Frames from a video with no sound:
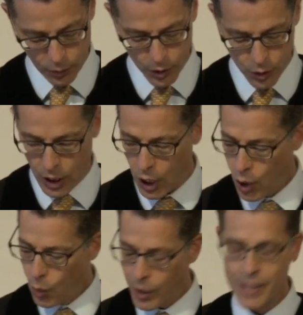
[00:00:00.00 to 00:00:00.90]
First,
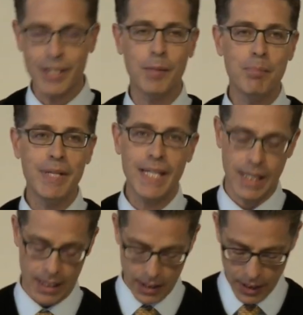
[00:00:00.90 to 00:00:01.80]
what does it
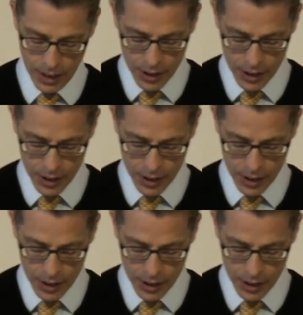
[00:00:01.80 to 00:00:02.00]
mean